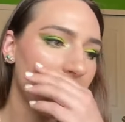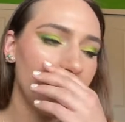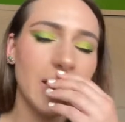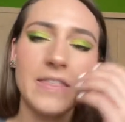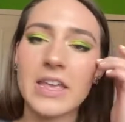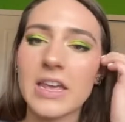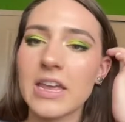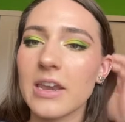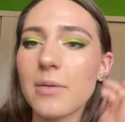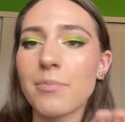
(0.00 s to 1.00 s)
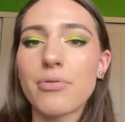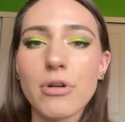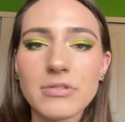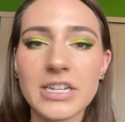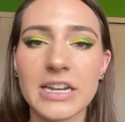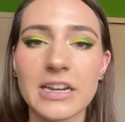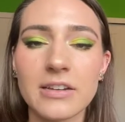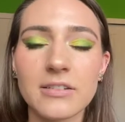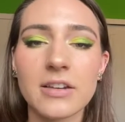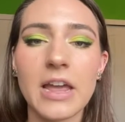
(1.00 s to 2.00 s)
And then
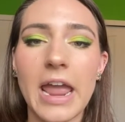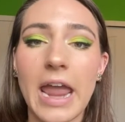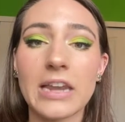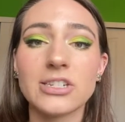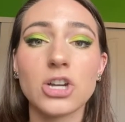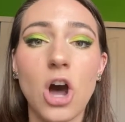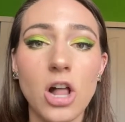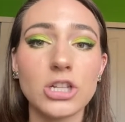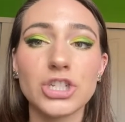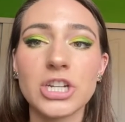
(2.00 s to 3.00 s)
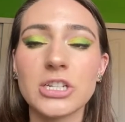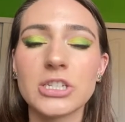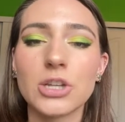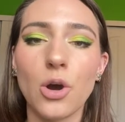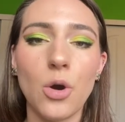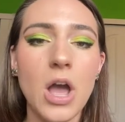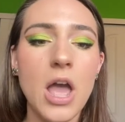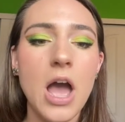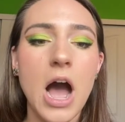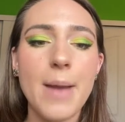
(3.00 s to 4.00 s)
protein and collagen. So
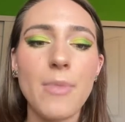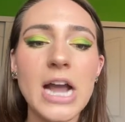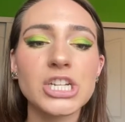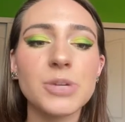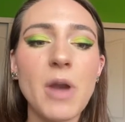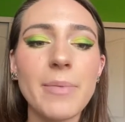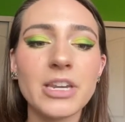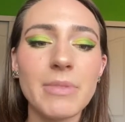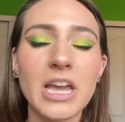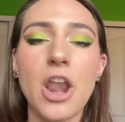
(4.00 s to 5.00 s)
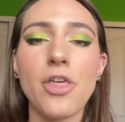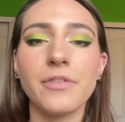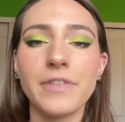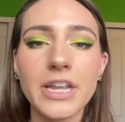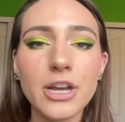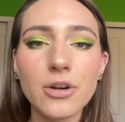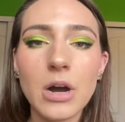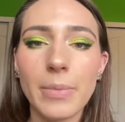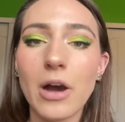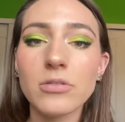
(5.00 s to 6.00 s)
I'm actually probably going to make another video
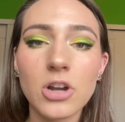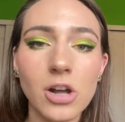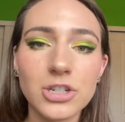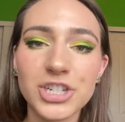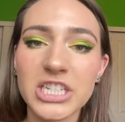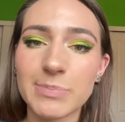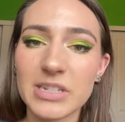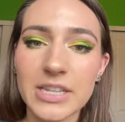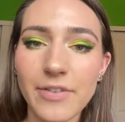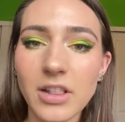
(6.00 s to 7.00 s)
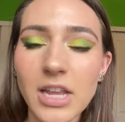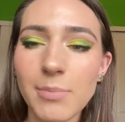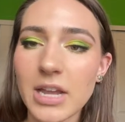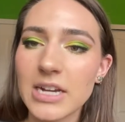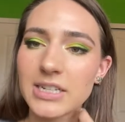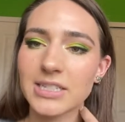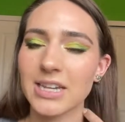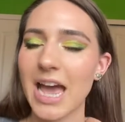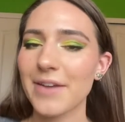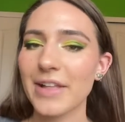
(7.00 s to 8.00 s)
about collagen specifically because it's
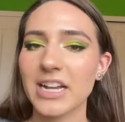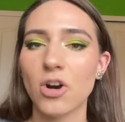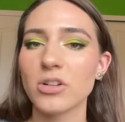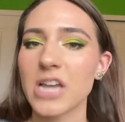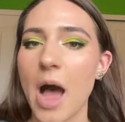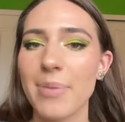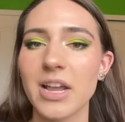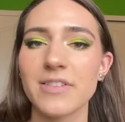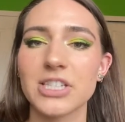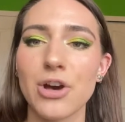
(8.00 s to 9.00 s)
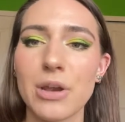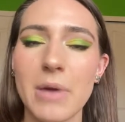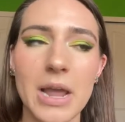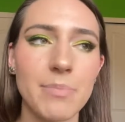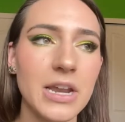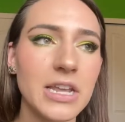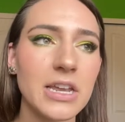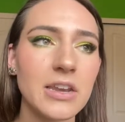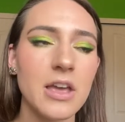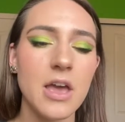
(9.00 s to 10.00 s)
kind of like a whole topic of its own in my
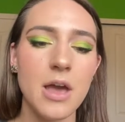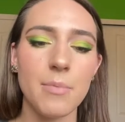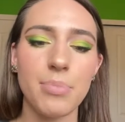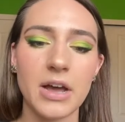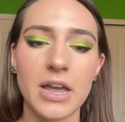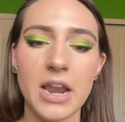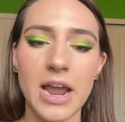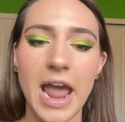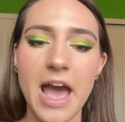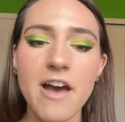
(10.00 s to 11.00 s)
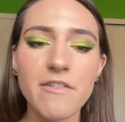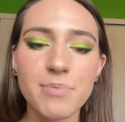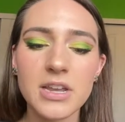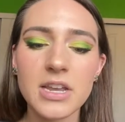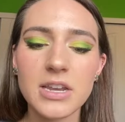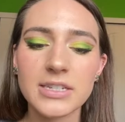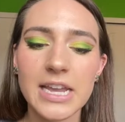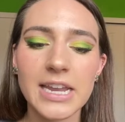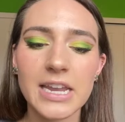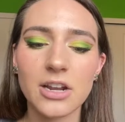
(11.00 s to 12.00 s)
opinion. But I have been
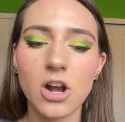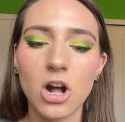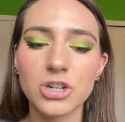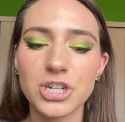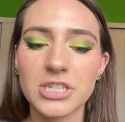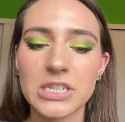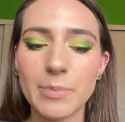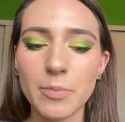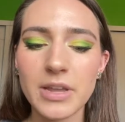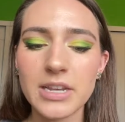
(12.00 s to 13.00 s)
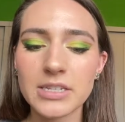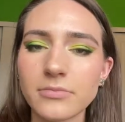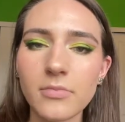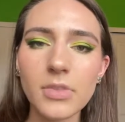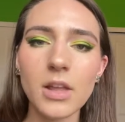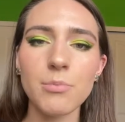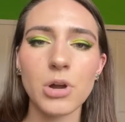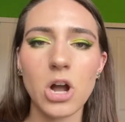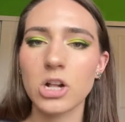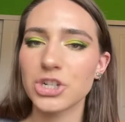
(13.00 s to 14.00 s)
taking a collagen supplement, but
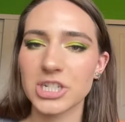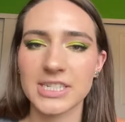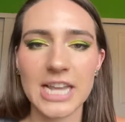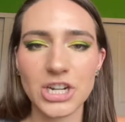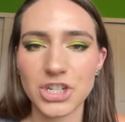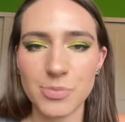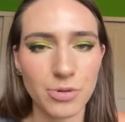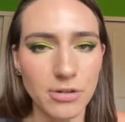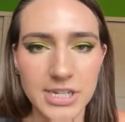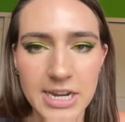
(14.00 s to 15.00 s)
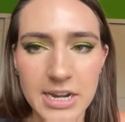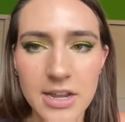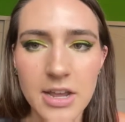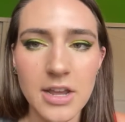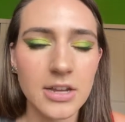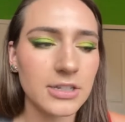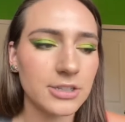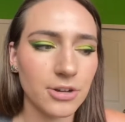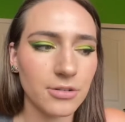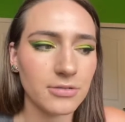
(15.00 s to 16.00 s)
collagen is essentially protein.
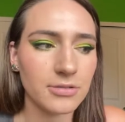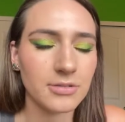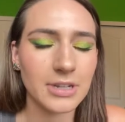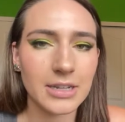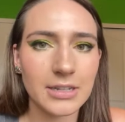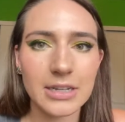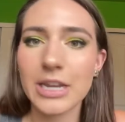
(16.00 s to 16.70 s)
So eat